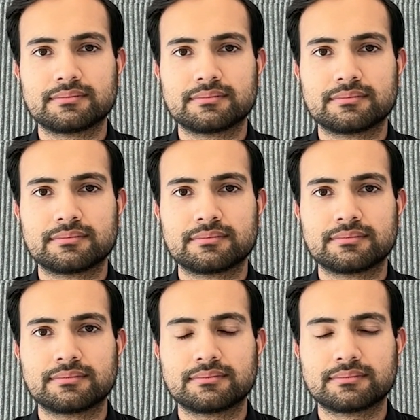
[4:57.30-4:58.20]

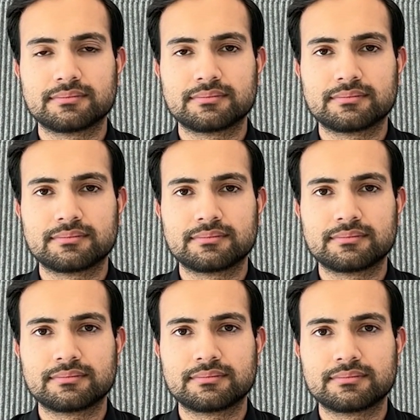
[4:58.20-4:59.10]

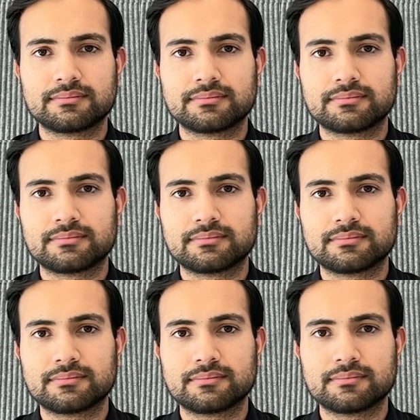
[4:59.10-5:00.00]

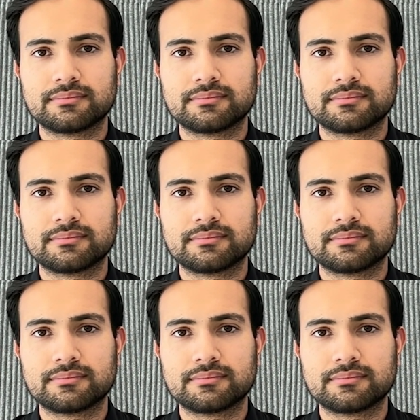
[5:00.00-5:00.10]
(silent)